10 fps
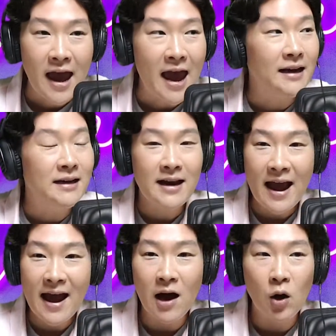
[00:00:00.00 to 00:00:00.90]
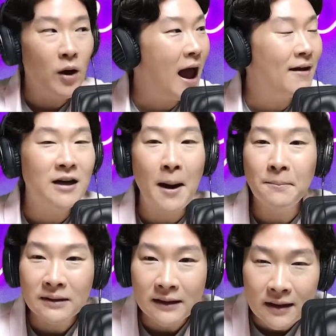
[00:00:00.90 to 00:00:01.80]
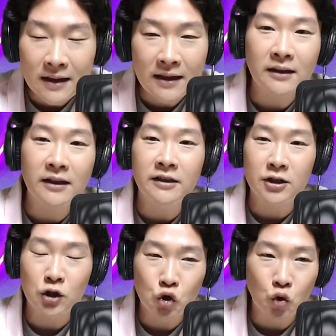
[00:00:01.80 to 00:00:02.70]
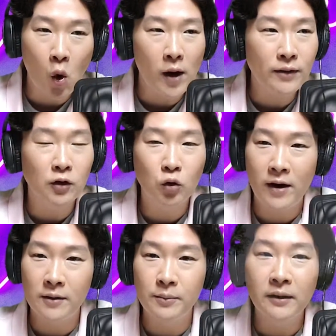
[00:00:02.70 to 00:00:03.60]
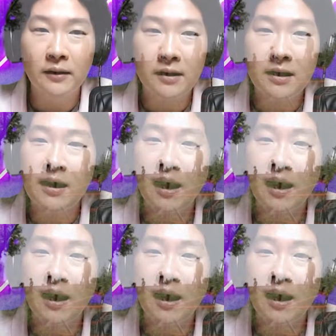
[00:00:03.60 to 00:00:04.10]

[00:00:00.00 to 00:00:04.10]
and now have completely destroyed the credibility